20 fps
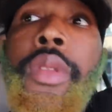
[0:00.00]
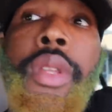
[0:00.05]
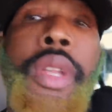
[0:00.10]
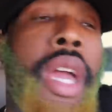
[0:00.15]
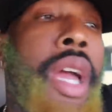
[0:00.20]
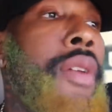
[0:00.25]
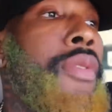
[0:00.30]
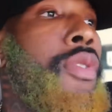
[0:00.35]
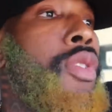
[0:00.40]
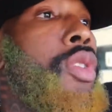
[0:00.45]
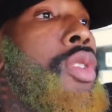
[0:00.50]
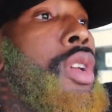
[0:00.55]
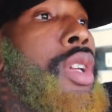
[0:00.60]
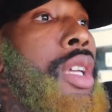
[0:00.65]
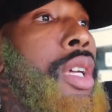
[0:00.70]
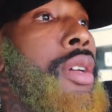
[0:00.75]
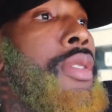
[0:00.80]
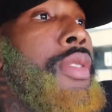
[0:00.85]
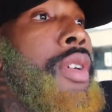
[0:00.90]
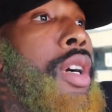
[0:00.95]
Never
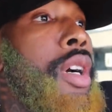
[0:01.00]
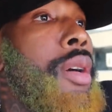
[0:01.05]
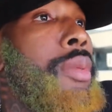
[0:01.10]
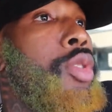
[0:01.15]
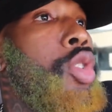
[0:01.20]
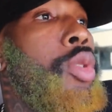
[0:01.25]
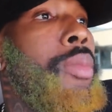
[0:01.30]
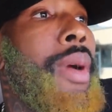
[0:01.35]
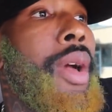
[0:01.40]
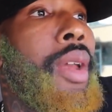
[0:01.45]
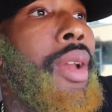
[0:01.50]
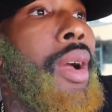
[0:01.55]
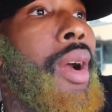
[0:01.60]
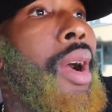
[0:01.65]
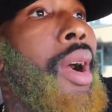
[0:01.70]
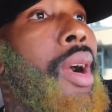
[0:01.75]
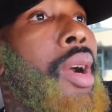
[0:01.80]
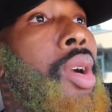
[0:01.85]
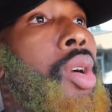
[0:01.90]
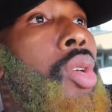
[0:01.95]
give up. No matter
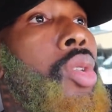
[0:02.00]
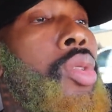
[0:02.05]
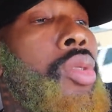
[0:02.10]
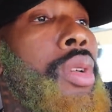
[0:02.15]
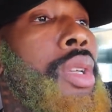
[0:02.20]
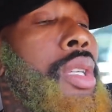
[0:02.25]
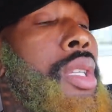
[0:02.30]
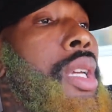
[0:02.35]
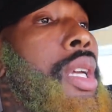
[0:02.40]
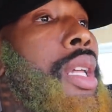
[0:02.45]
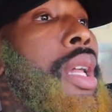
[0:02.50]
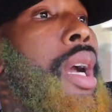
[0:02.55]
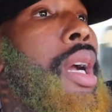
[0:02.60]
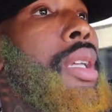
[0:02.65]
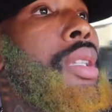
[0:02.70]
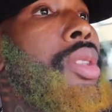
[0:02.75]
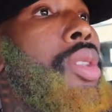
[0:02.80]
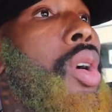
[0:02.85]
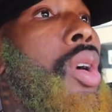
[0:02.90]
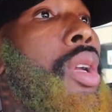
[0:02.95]
how cold it get, how
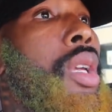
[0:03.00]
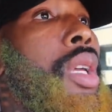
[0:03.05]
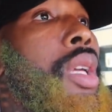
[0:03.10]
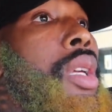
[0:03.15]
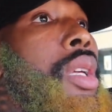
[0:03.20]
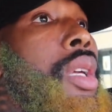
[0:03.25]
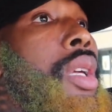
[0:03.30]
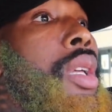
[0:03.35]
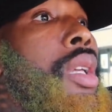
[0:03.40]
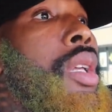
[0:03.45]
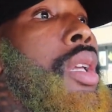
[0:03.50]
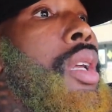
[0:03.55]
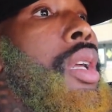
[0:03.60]
dark it get,